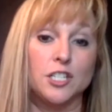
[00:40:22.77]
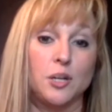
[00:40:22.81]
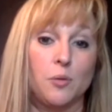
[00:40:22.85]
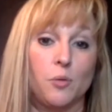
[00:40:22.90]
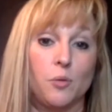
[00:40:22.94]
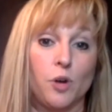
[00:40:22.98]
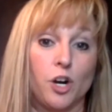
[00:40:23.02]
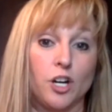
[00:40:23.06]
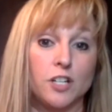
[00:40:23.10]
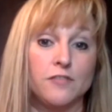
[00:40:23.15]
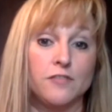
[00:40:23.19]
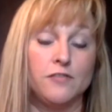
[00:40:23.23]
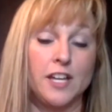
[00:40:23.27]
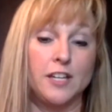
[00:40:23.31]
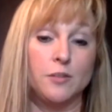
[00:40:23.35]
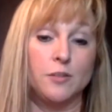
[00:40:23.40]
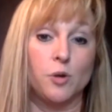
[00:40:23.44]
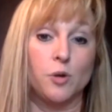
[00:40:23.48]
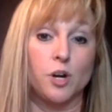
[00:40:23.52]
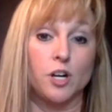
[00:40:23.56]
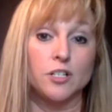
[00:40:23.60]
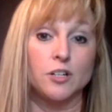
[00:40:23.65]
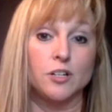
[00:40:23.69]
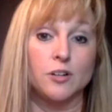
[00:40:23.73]
It
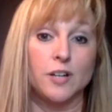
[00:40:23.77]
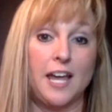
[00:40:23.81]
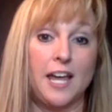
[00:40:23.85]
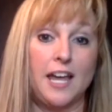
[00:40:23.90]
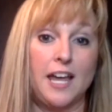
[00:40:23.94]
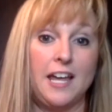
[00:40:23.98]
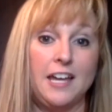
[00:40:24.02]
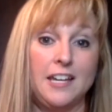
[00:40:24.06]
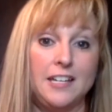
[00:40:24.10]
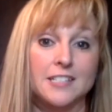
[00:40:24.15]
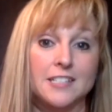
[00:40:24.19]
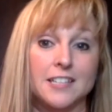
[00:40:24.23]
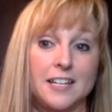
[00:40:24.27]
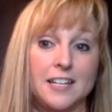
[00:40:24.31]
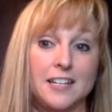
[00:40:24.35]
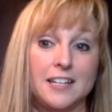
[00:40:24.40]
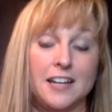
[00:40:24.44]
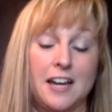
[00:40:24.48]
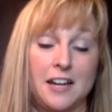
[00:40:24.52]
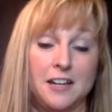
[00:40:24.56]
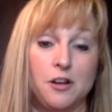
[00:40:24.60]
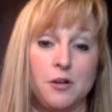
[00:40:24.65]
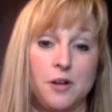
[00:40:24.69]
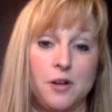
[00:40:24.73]
worked okay because
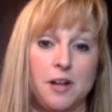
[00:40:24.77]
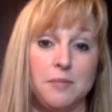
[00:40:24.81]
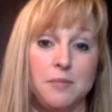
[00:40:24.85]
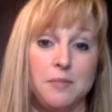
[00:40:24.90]
I know what